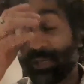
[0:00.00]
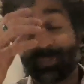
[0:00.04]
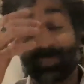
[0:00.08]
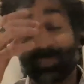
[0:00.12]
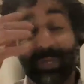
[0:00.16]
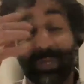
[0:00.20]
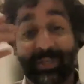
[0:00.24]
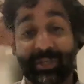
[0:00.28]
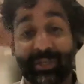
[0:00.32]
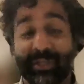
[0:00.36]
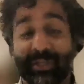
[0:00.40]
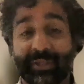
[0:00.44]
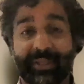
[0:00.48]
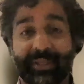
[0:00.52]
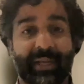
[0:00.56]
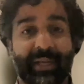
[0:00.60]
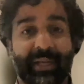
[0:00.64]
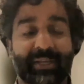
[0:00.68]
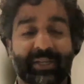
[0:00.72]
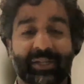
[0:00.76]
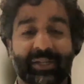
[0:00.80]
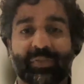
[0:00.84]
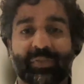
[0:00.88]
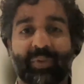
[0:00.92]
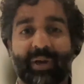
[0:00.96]
patients, and I
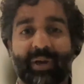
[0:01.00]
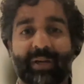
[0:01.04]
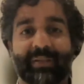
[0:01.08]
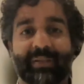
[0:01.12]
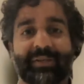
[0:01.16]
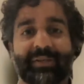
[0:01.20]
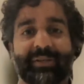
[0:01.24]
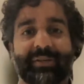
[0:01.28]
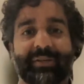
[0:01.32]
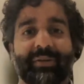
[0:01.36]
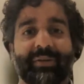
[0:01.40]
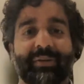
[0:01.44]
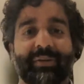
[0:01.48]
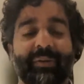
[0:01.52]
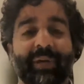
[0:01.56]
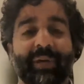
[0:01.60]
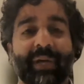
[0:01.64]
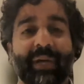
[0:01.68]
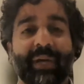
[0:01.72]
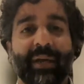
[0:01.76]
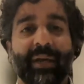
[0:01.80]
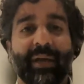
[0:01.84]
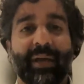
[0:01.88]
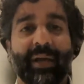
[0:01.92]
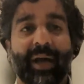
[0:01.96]
just want to
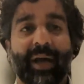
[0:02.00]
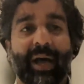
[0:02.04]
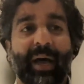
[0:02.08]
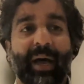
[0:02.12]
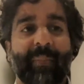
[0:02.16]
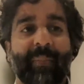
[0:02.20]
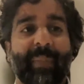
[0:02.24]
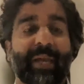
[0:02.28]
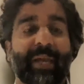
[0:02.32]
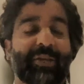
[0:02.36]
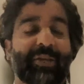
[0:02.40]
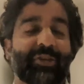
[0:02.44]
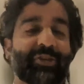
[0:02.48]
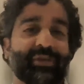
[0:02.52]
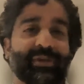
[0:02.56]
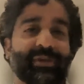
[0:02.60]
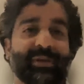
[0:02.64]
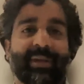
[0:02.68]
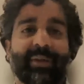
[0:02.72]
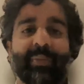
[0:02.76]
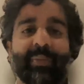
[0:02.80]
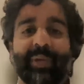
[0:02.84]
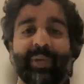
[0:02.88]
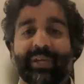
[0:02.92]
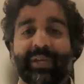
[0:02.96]
make sure
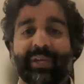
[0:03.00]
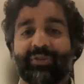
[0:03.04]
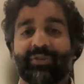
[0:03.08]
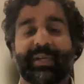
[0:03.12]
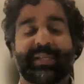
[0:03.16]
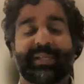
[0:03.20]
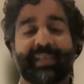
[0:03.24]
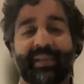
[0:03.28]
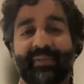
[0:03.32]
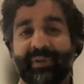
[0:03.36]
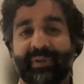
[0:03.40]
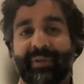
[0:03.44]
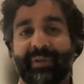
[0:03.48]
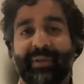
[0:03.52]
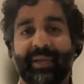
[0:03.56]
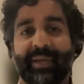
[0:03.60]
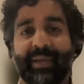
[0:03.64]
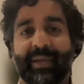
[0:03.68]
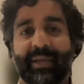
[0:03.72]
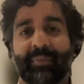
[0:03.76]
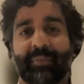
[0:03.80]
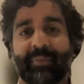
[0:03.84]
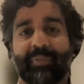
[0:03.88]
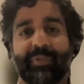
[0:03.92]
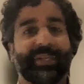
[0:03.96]
that we address
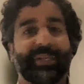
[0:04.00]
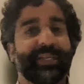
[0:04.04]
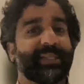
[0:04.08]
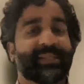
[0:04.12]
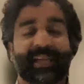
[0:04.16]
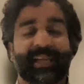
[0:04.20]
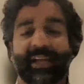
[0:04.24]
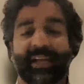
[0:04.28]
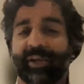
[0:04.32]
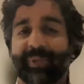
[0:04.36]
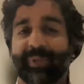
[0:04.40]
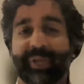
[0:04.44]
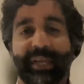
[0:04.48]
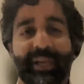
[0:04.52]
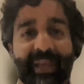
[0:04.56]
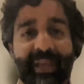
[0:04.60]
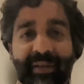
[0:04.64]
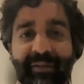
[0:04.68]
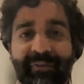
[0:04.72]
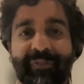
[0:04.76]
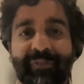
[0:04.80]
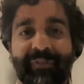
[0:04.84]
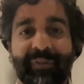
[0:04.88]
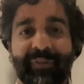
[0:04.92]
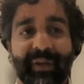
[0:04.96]
everything. Please tell me
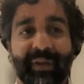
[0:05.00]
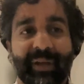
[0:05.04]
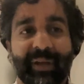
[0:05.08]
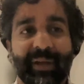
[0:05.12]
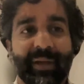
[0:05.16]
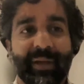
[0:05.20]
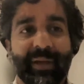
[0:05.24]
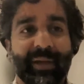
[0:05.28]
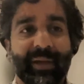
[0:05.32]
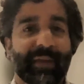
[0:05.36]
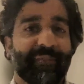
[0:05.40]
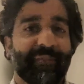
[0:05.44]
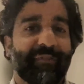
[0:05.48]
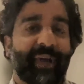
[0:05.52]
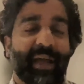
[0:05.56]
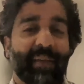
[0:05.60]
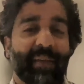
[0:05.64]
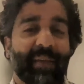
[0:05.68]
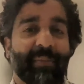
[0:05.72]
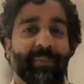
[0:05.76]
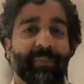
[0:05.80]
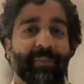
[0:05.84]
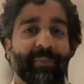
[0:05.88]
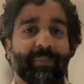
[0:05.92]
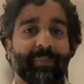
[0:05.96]
if
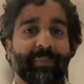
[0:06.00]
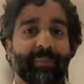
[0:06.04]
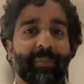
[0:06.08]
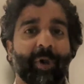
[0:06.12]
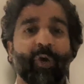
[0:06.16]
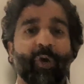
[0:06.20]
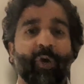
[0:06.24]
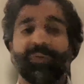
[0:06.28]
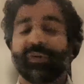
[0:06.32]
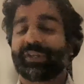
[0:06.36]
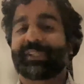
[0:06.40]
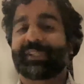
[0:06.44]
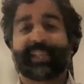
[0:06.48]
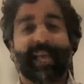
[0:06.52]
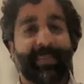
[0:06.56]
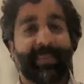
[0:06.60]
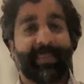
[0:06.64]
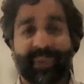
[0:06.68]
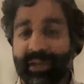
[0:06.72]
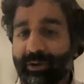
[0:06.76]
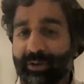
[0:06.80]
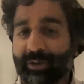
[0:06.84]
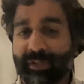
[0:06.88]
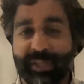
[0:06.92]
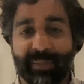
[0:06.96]
I'm
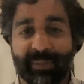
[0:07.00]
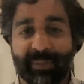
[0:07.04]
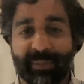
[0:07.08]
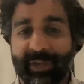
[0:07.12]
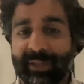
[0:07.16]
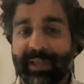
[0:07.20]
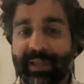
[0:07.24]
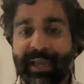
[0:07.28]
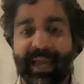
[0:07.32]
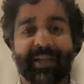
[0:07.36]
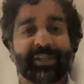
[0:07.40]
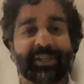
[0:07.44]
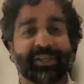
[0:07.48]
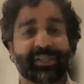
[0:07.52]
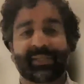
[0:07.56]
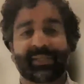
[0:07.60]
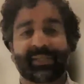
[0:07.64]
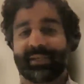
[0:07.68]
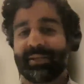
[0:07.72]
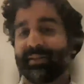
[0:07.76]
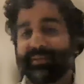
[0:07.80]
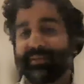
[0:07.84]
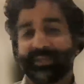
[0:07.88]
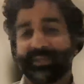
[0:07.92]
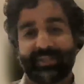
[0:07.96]
overstepping or something like that, just
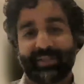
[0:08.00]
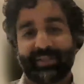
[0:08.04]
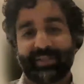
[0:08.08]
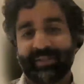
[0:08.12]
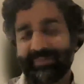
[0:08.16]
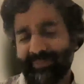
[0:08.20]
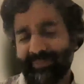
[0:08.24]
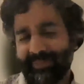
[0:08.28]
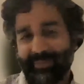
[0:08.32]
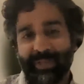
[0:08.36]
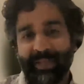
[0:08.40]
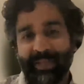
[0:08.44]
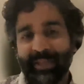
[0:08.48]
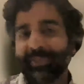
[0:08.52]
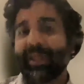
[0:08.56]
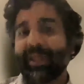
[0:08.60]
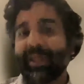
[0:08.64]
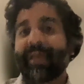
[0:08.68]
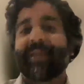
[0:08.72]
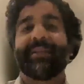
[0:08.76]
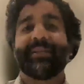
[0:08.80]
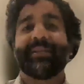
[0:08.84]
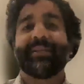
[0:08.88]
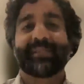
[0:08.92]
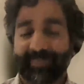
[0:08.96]
to it
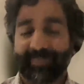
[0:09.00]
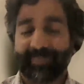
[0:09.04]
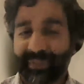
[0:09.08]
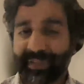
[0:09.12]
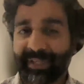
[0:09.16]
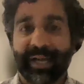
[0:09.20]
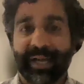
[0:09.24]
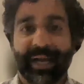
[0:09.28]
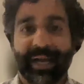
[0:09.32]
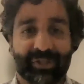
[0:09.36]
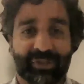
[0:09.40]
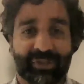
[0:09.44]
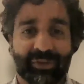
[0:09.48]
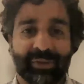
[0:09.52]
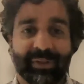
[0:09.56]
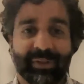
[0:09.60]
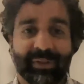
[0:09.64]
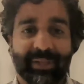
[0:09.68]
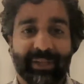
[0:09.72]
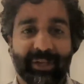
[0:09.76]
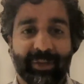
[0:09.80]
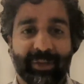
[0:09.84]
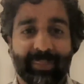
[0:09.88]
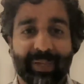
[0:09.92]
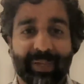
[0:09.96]
lightens up the doctor a
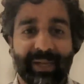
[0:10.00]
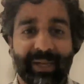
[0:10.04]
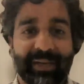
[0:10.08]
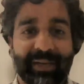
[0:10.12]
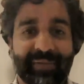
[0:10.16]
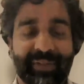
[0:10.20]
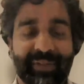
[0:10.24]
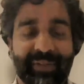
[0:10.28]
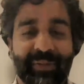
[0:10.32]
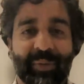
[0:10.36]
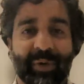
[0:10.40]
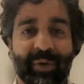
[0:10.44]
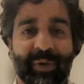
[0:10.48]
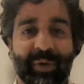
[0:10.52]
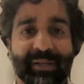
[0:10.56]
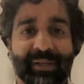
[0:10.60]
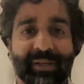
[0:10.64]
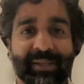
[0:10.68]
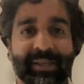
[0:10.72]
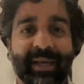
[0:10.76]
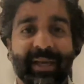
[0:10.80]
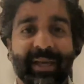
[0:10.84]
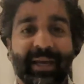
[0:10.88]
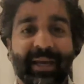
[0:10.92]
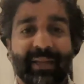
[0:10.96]
little bit, even the
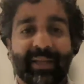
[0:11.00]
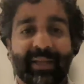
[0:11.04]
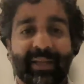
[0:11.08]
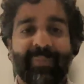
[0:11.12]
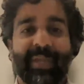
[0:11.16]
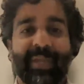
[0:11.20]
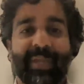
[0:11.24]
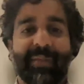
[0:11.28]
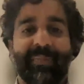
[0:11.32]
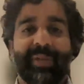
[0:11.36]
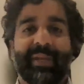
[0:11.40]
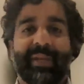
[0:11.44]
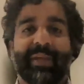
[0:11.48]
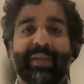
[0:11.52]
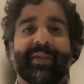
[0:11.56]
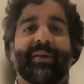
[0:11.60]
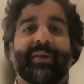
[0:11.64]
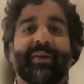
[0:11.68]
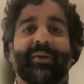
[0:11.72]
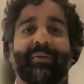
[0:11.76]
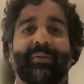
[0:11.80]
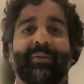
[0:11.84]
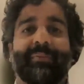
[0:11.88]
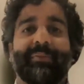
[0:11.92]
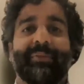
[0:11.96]
ones that maybe,
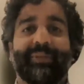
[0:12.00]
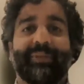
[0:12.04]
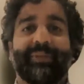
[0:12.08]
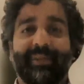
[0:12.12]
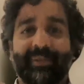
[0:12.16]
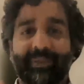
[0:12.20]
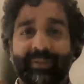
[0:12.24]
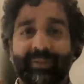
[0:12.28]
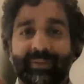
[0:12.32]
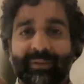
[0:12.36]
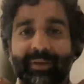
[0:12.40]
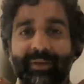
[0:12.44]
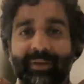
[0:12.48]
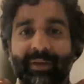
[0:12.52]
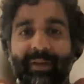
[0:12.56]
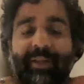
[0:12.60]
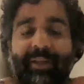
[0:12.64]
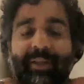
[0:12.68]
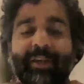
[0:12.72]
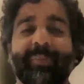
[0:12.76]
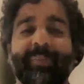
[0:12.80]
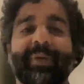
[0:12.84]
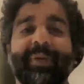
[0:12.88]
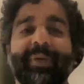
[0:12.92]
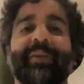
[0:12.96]
a
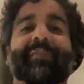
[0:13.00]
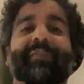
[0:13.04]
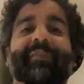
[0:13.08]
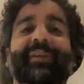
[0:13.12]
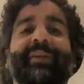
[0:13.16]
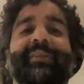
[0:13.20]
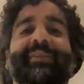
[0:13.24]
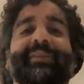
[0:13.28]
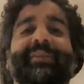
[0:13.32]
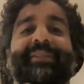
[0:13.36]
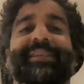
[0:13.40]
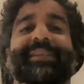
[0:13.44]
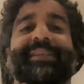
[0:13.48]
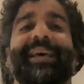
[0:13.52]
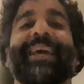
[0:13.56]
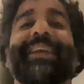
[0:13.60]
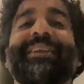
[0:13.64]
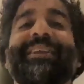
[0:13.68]
little bit of the tight